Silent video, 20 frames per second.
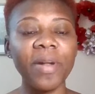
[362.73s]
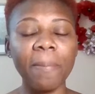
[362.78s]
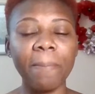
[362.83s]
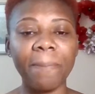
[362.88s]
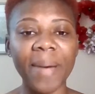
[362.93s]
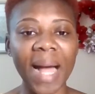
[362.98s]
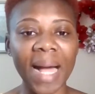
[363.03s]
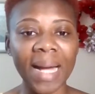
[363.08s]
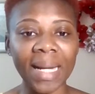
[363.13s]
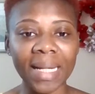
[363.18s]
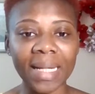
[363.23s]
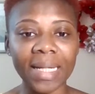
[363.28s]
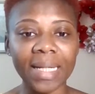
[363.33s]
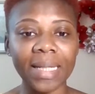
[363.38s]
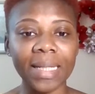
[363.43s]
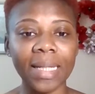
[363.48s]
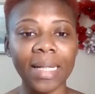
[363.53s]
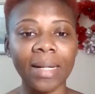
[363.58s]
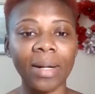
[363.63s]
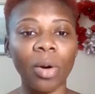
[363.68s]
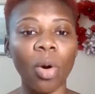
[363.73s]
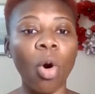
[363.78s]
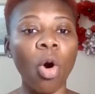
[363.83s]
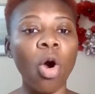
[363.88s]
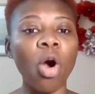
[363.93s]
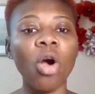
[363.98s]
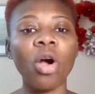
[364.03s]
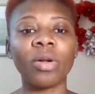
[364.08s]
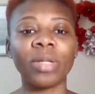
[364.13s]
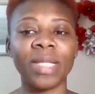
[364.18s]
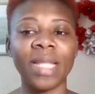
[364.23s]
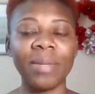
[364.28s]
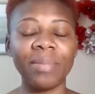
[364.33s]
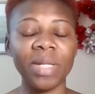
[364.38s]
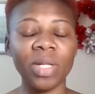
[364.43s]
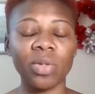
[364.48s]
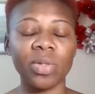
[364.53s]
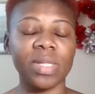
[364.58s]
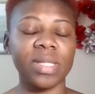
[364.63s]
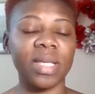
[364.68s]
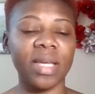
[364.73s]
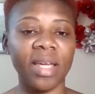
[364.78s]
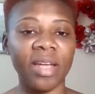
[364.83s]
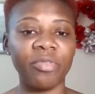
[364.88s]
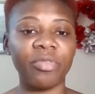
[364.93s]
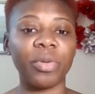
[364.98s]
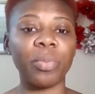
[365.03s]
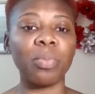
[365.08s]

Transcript: bank, or let me not say every,